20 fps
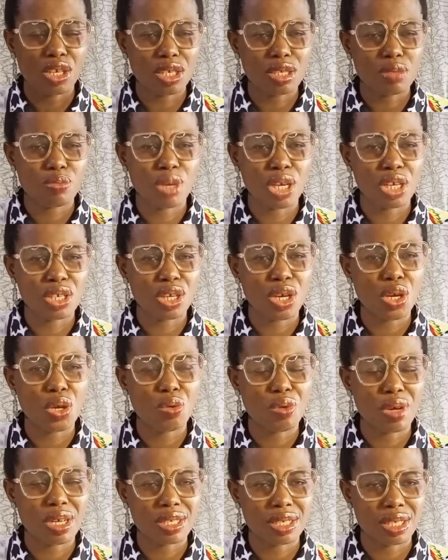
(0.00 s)
just make sure
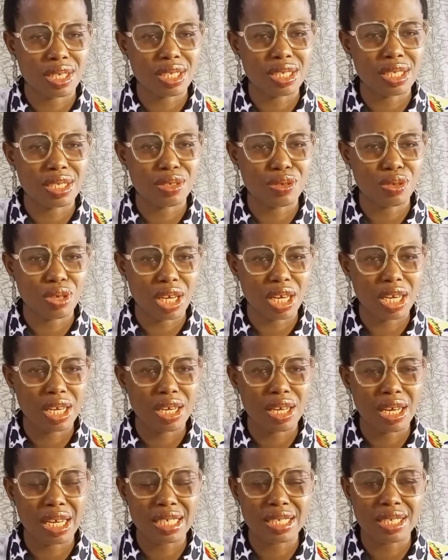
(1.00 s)
you are studying.
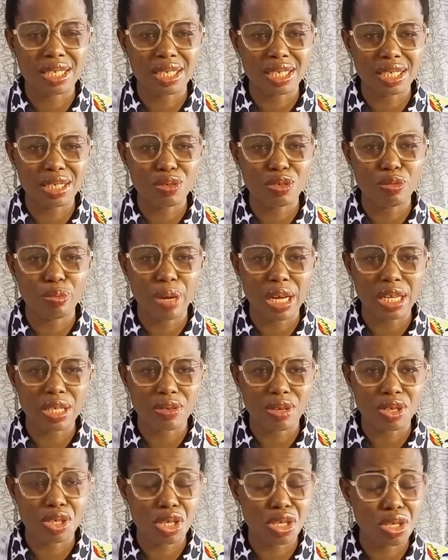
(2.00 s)
Okay, you can study with
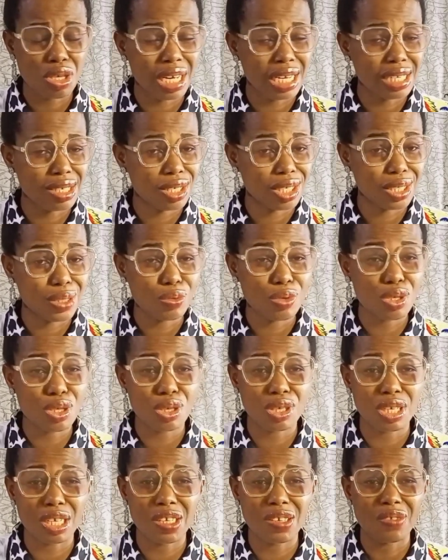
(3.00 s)
past questions. You can study
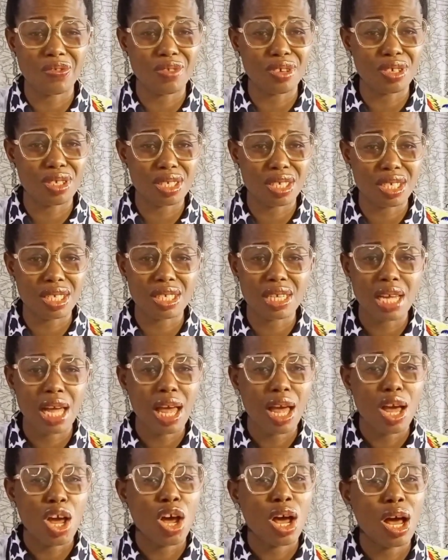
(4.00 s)
with other universities
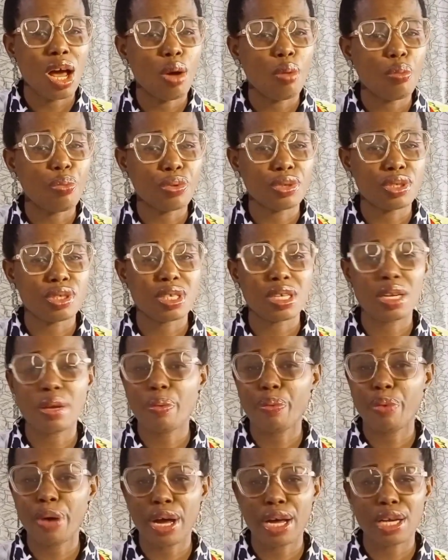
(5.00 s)

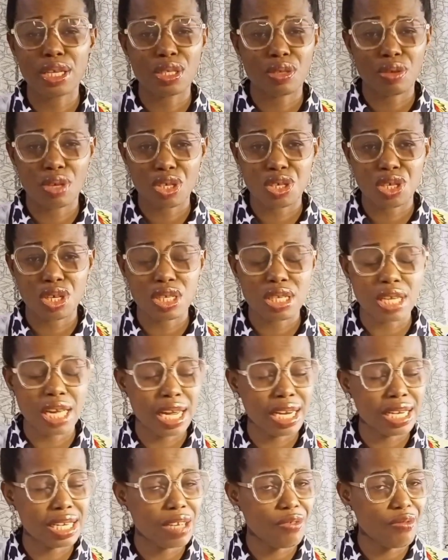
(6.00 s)
posting past questions.
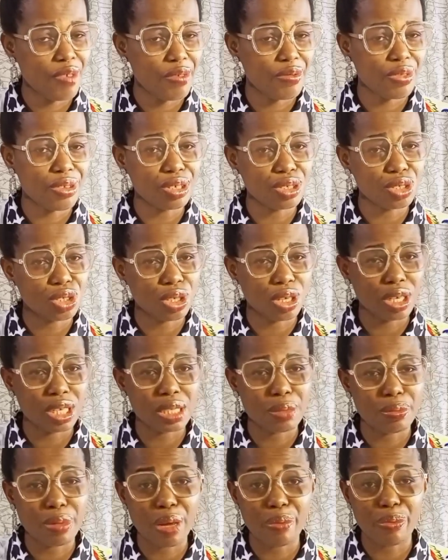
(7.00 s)
And if you have not
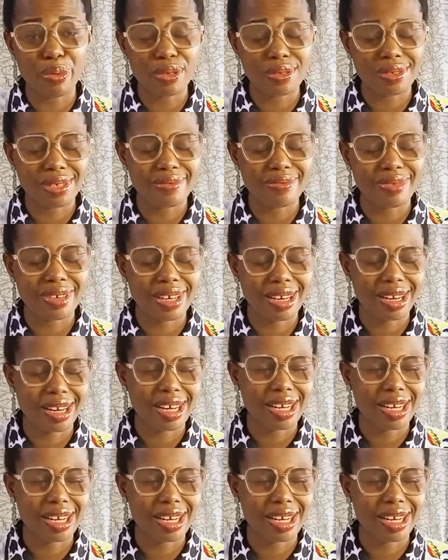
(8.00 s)
joined my posting